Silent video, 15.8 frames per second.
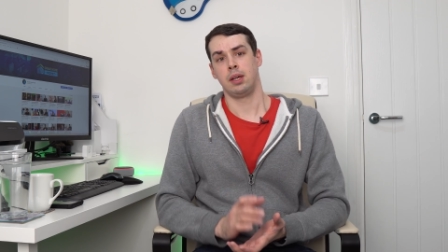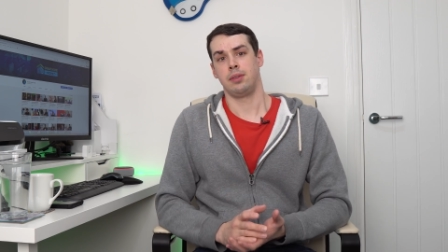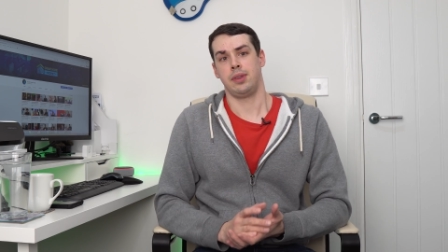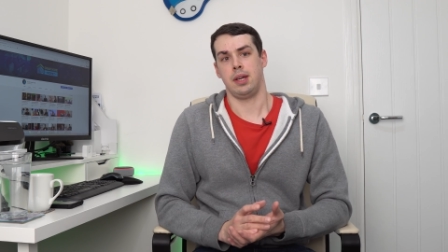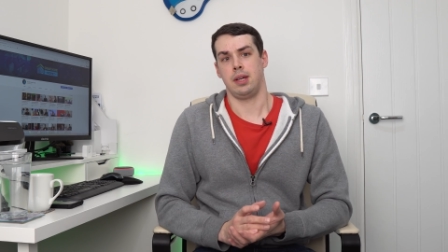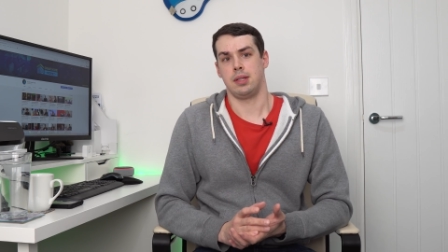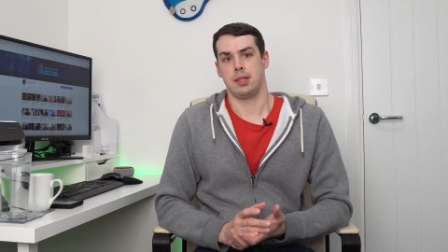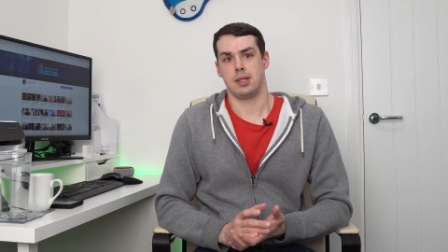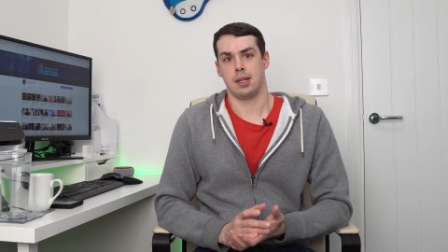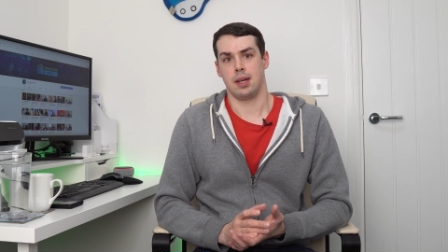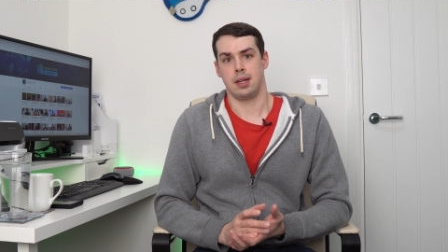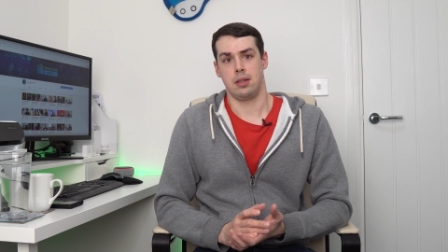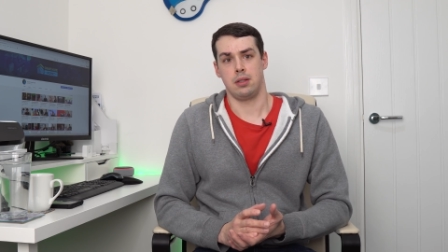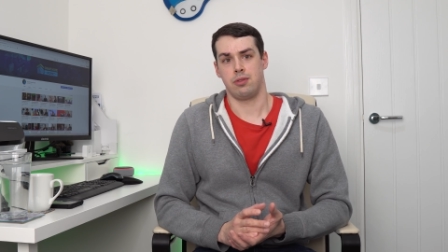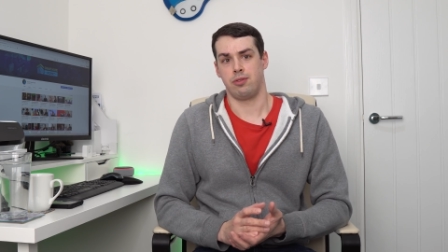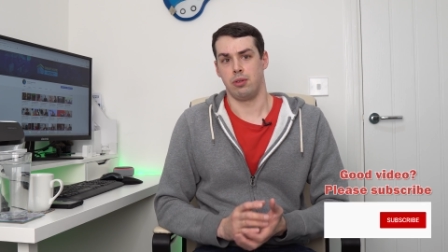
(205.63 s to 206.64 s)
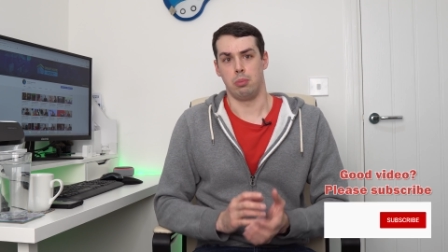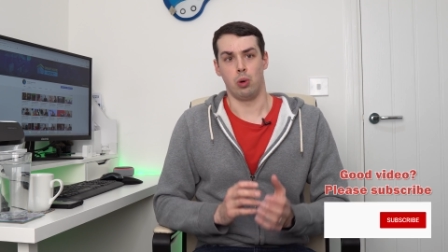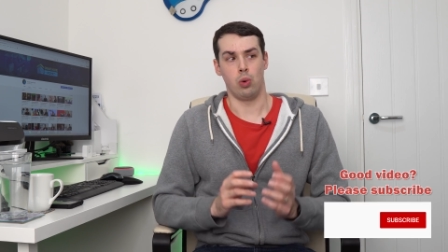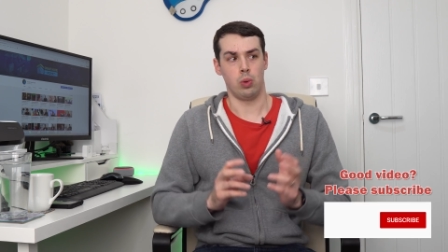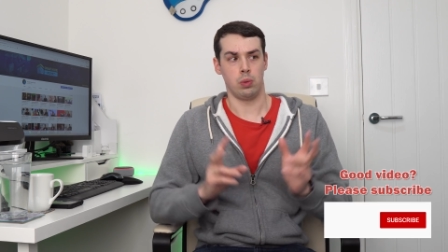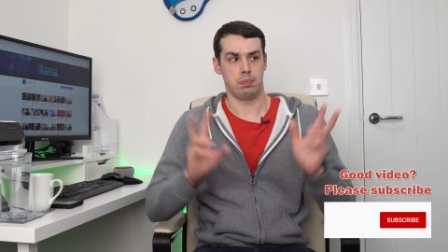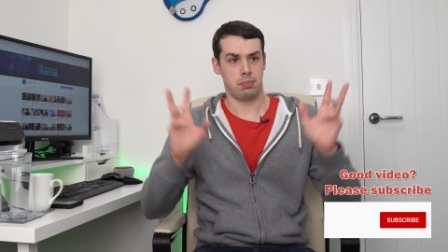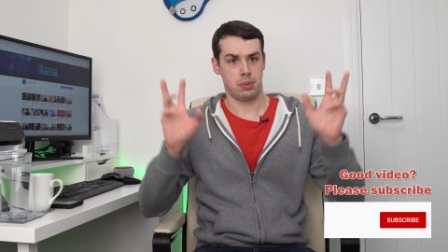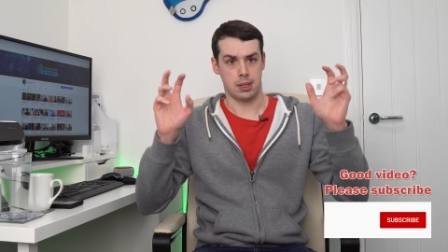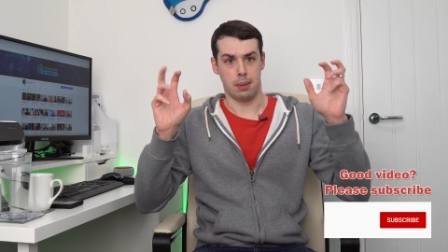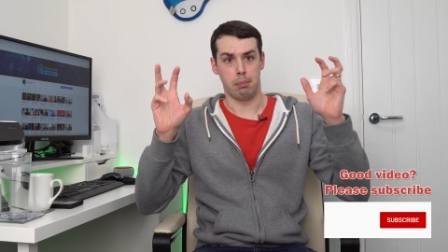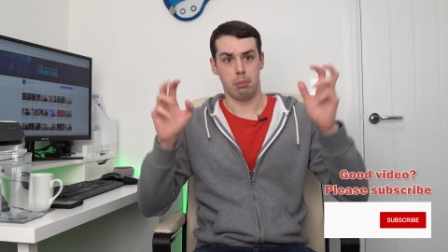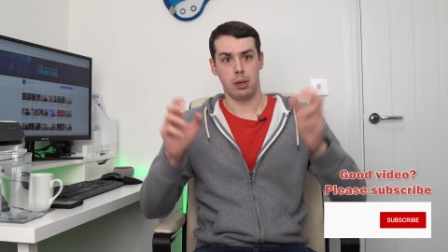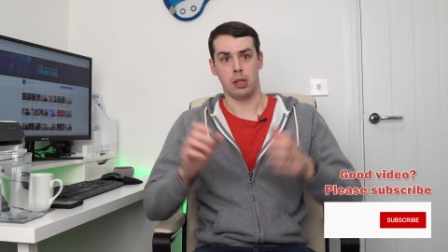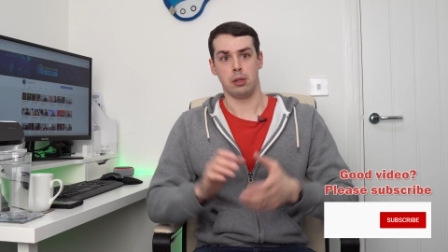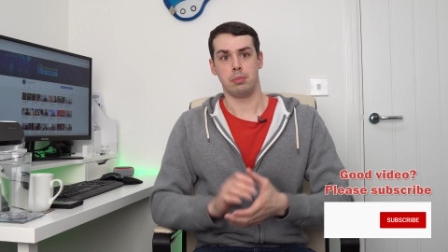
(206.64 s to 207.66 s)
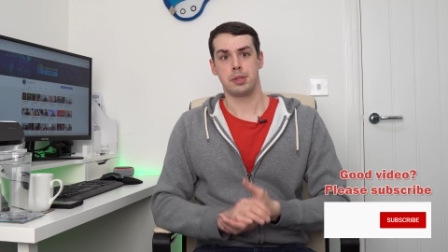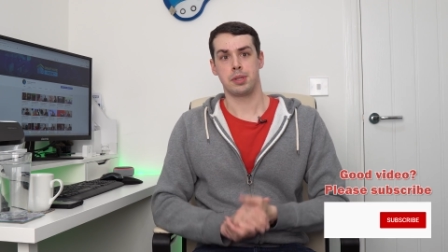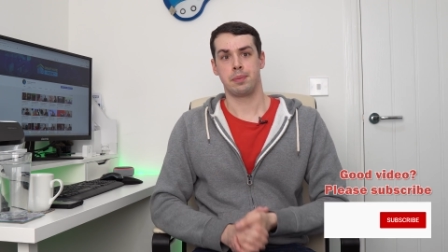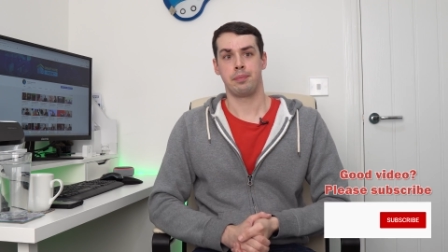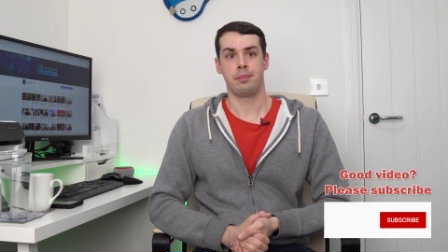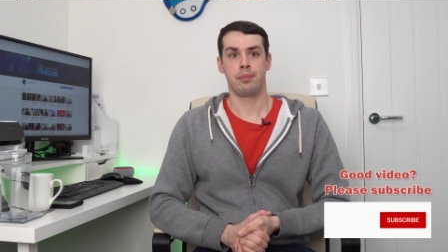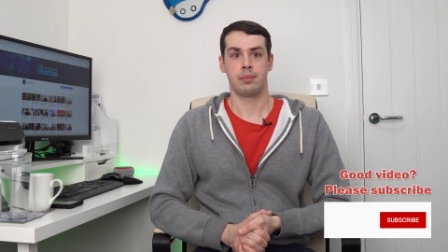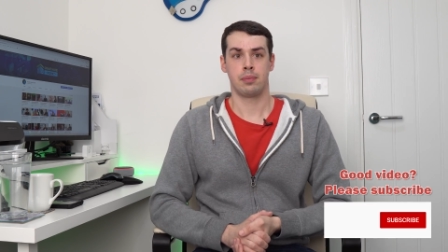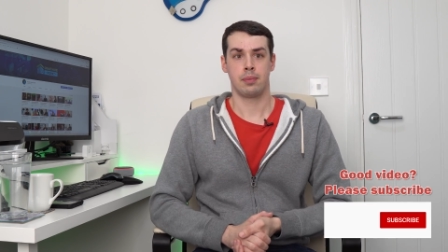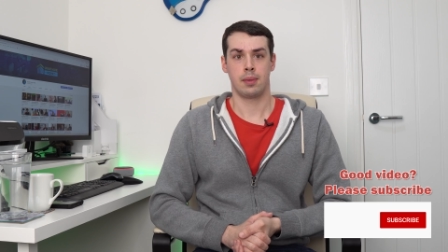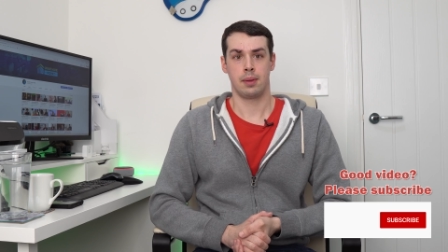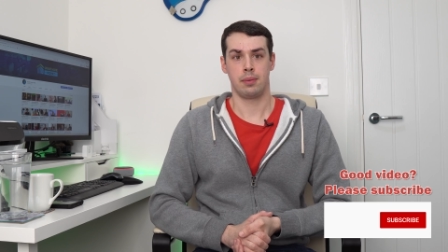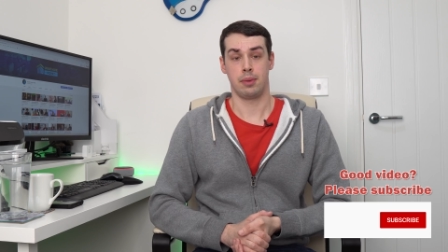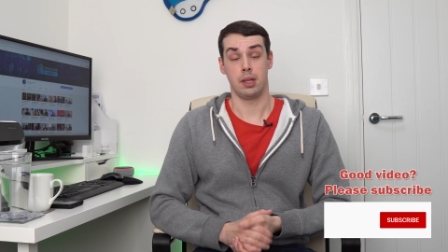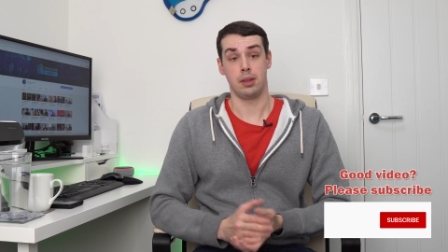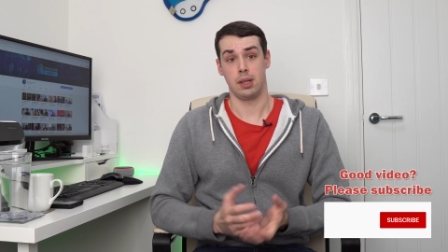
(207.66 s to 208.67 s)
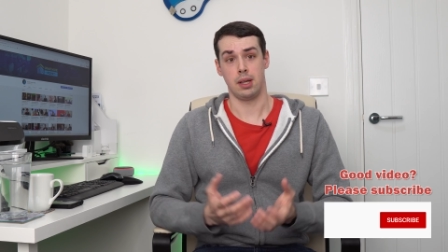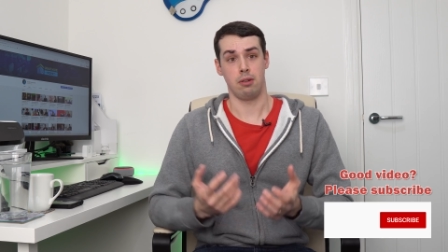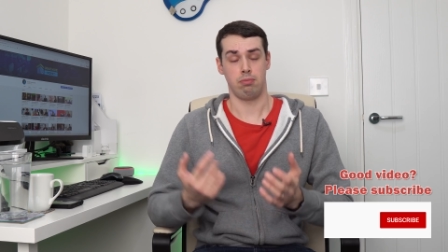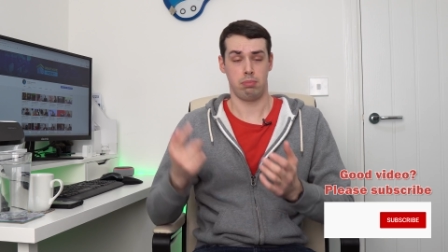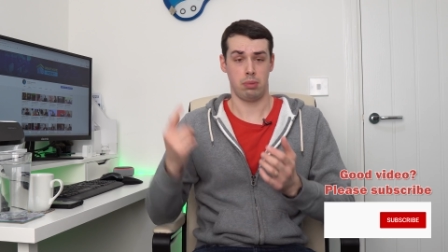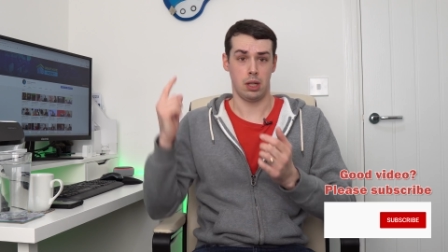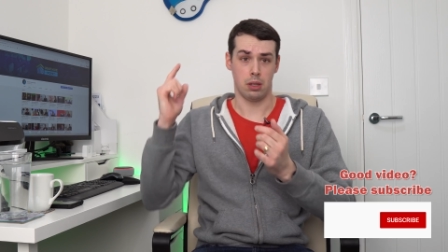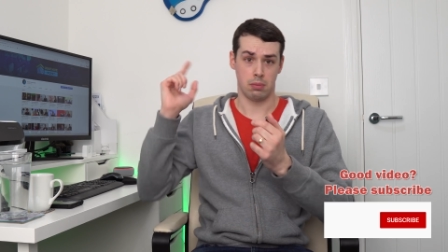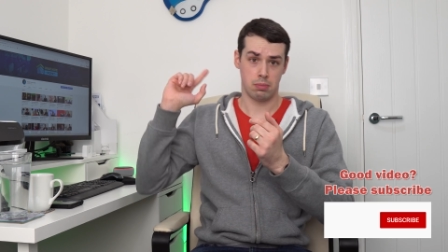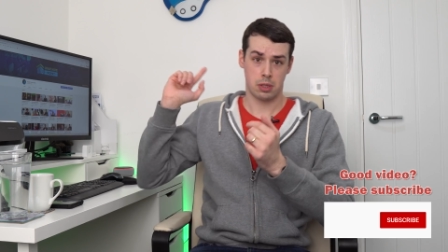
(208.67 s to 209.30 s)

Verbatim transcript: They are designed for more dumb bulbs that they, you know,